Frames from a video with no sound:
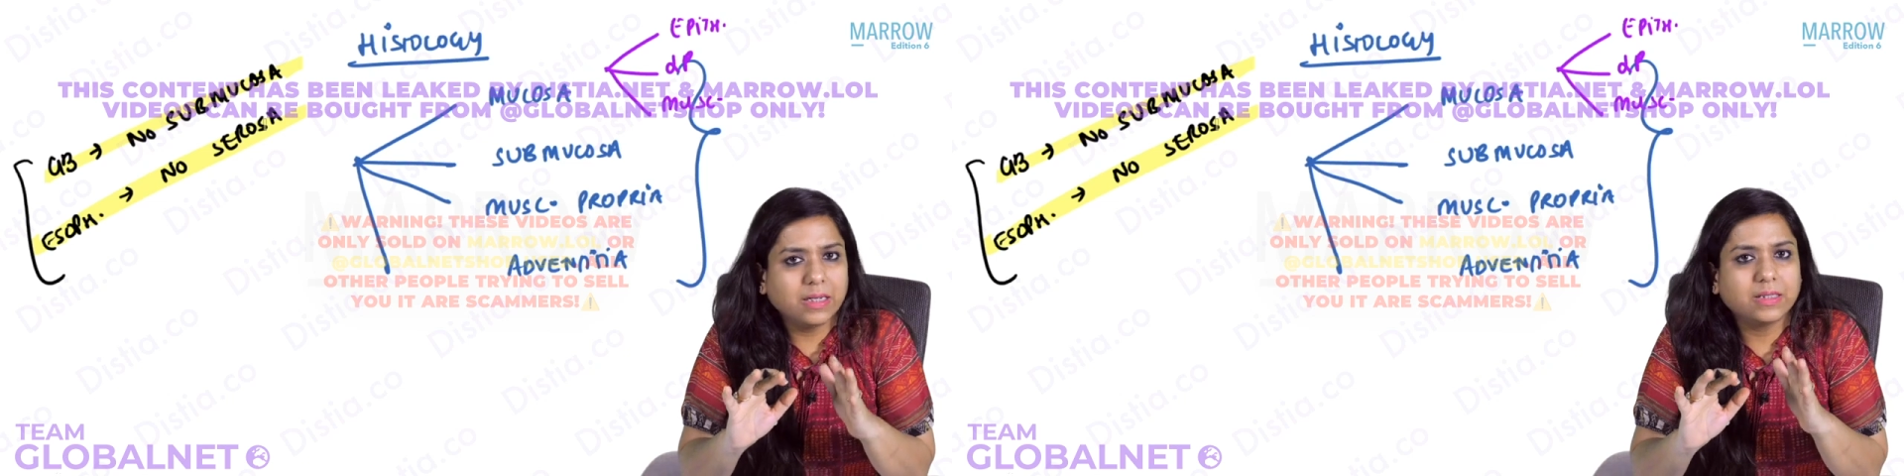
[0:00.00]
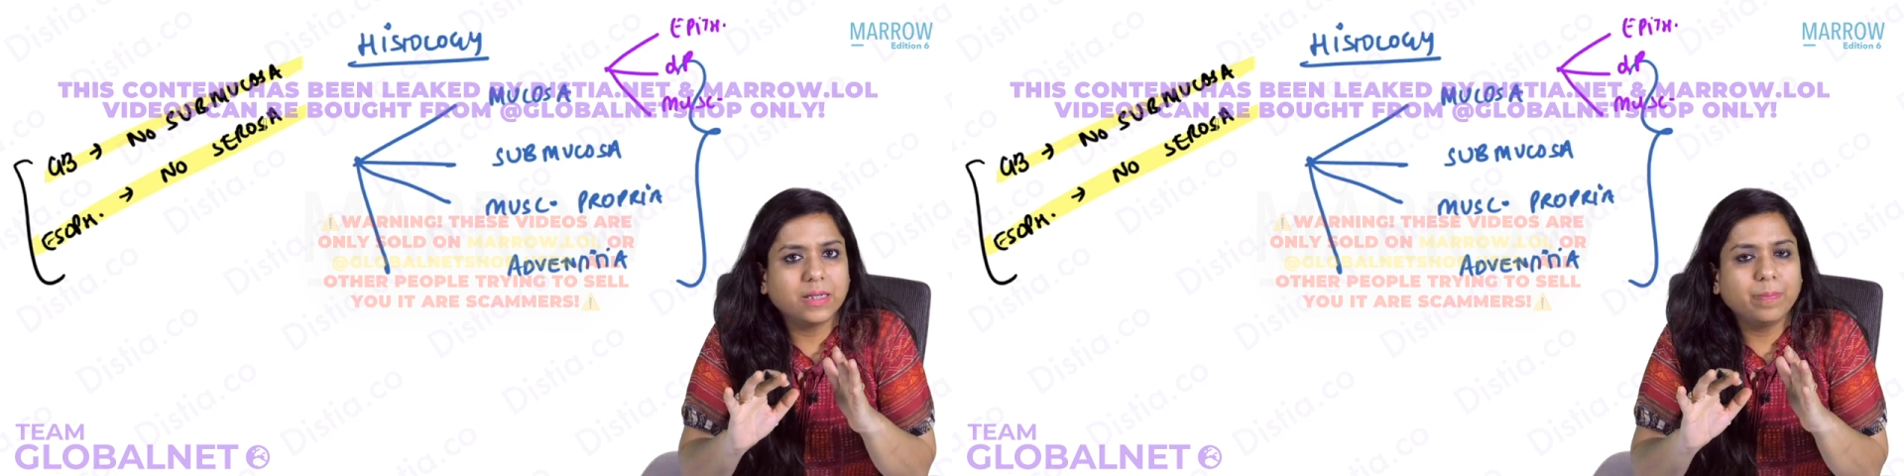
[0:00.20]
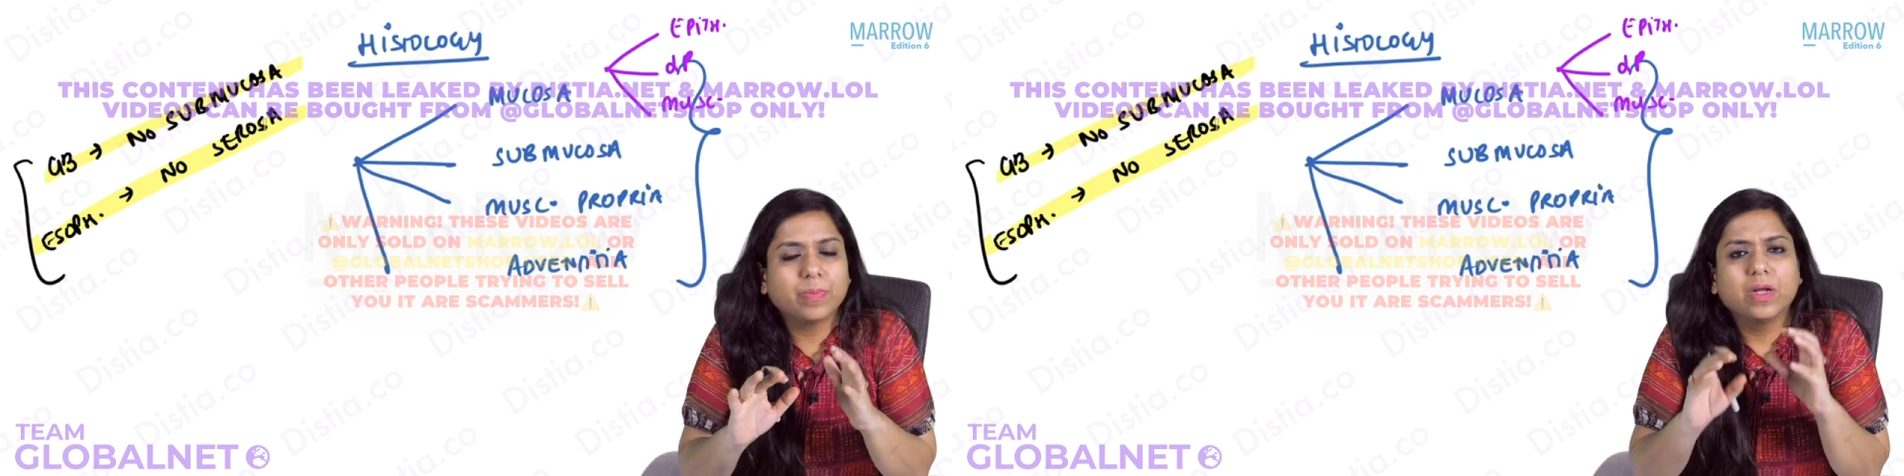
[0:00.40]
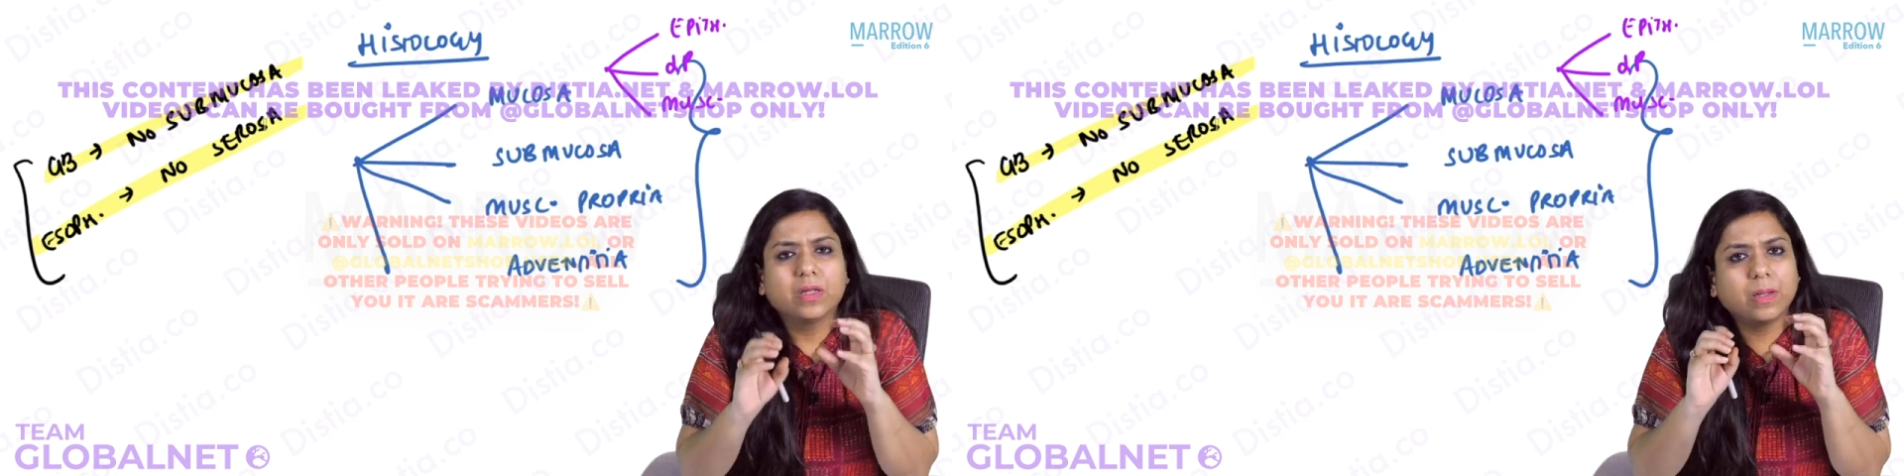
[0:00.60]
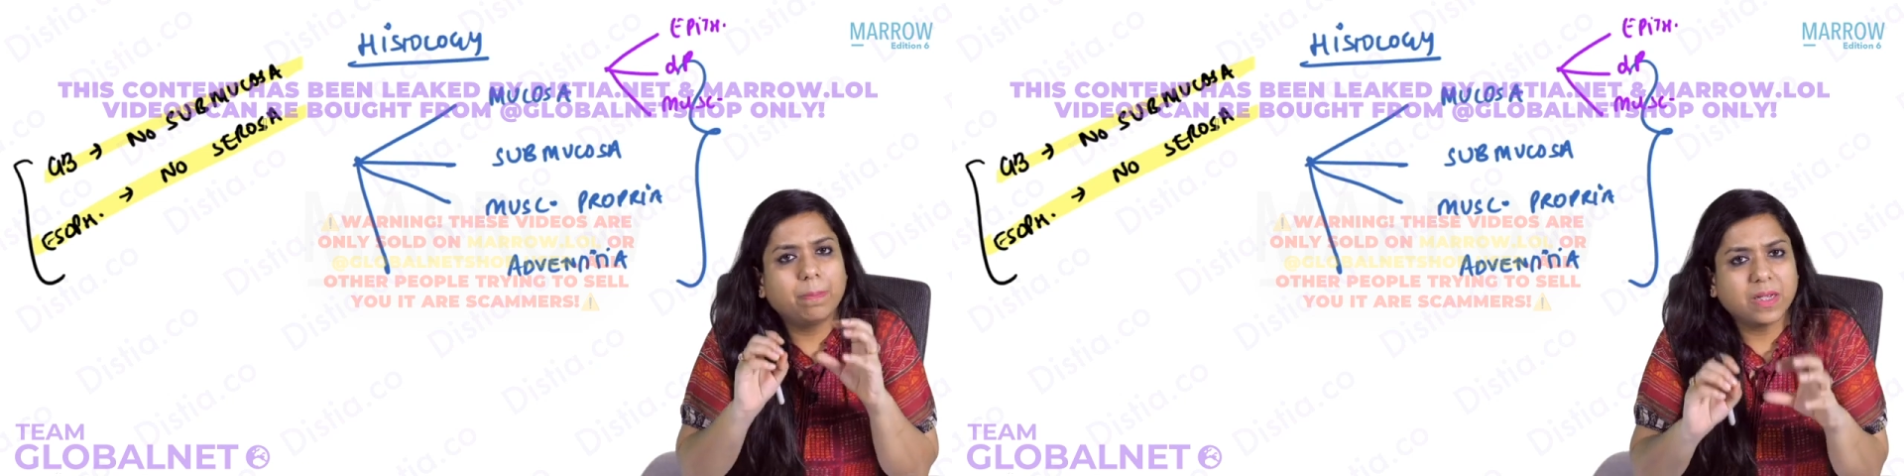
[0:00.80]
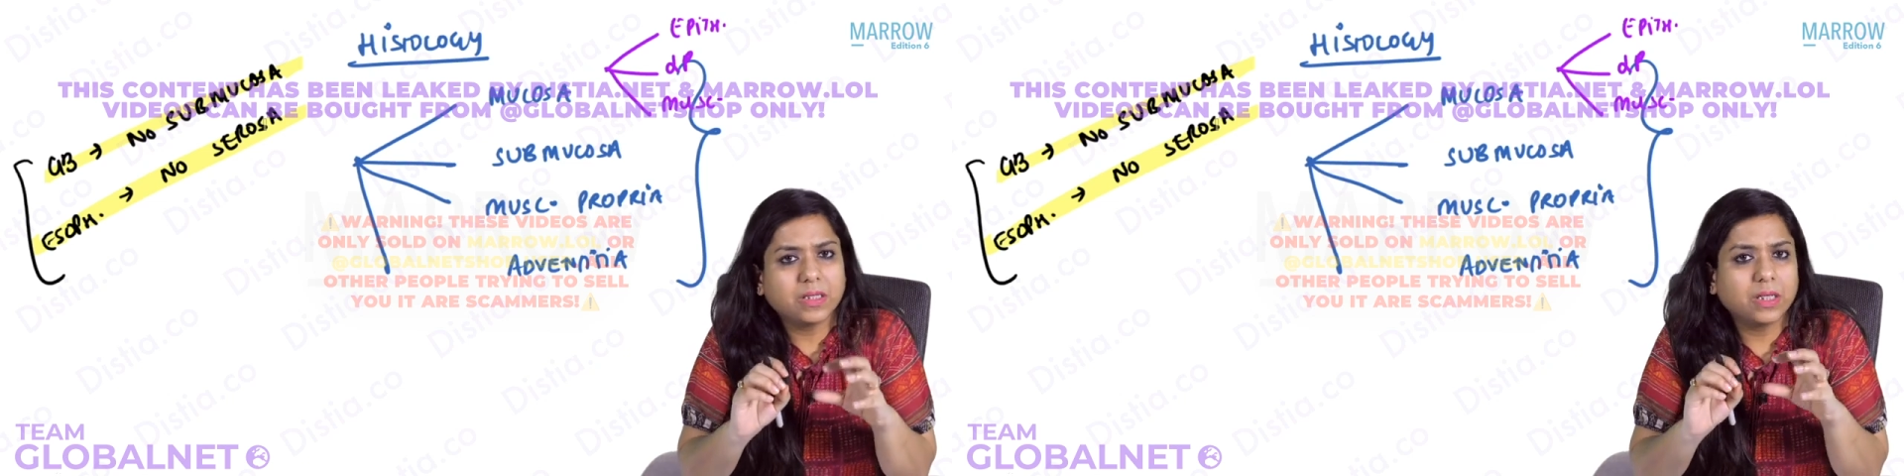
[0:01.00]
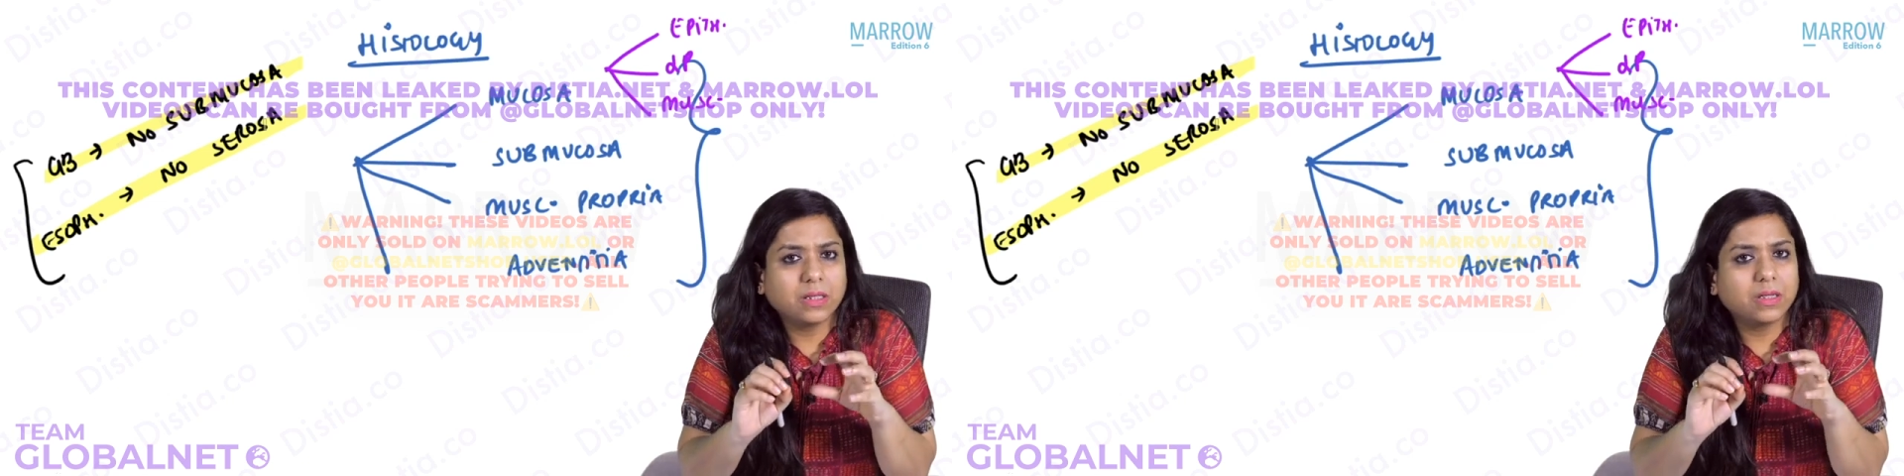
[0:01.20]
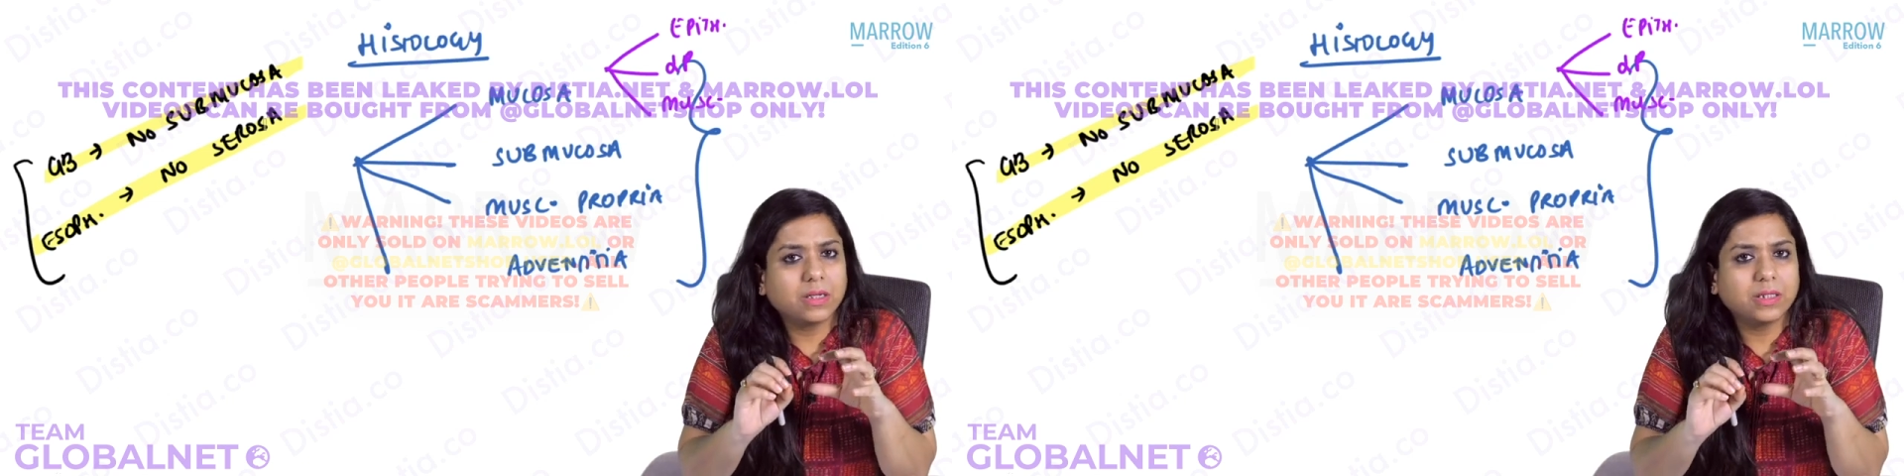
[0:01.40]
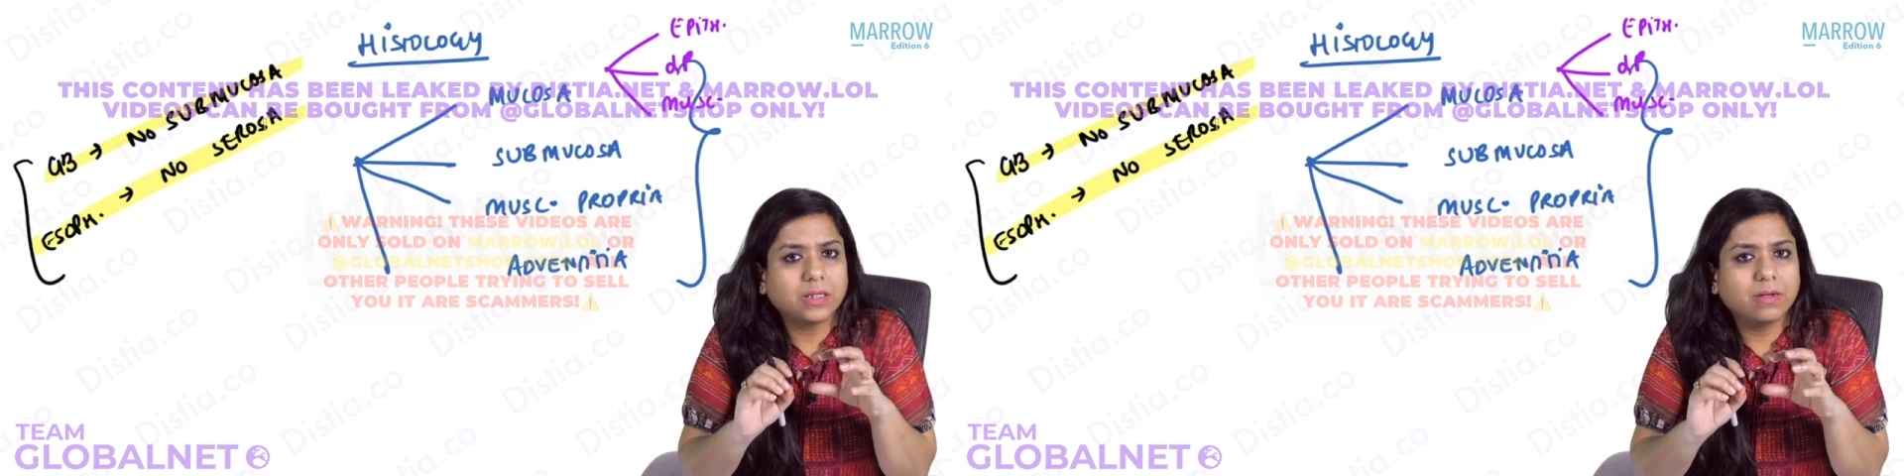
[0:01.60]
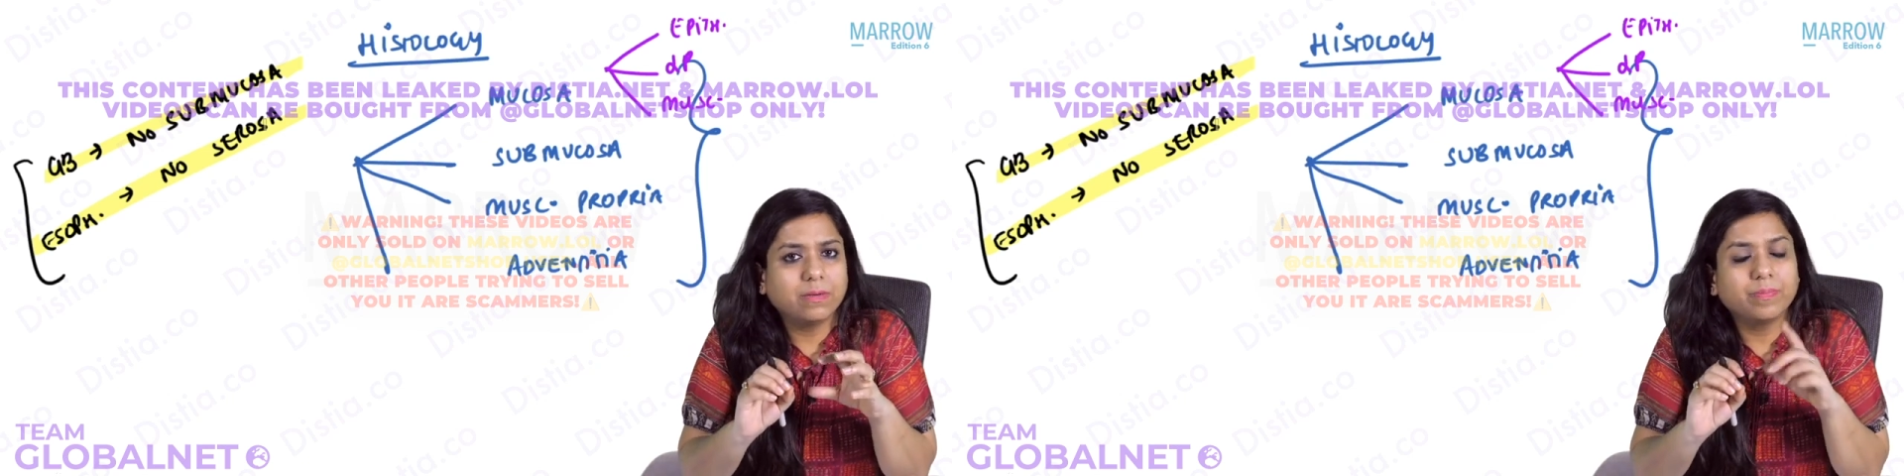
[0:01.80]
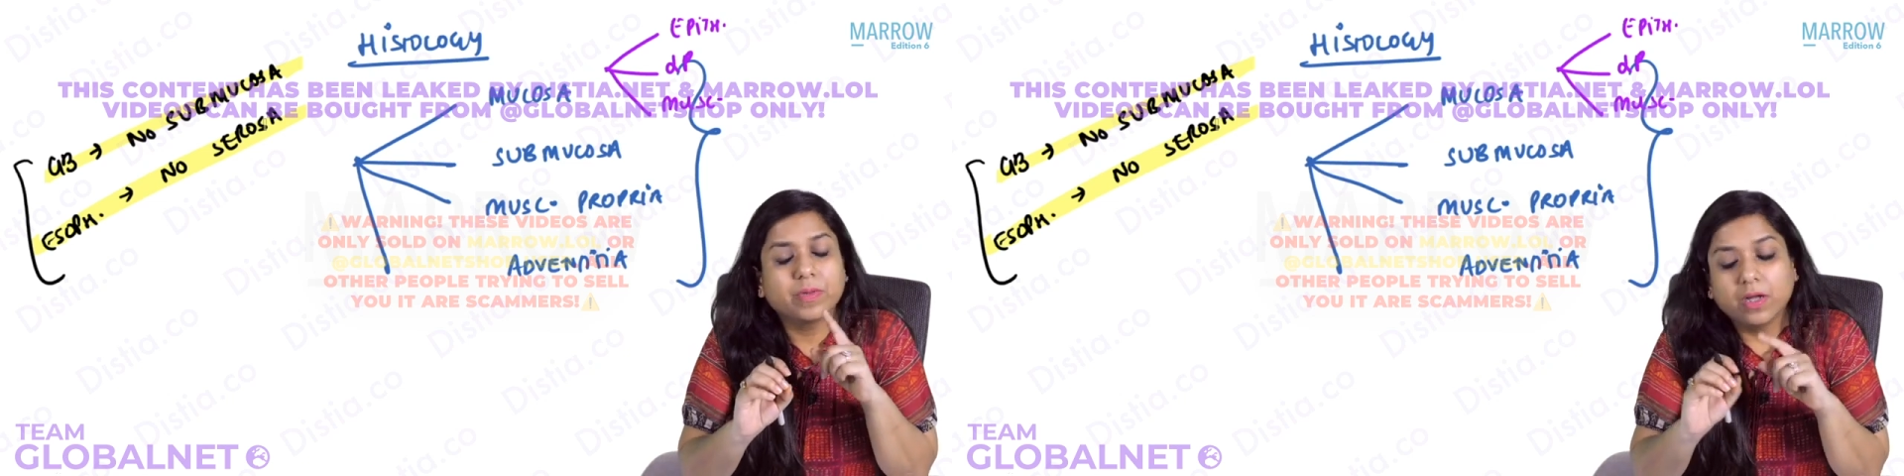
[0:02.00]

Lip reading: Easy? The basic thing is clear.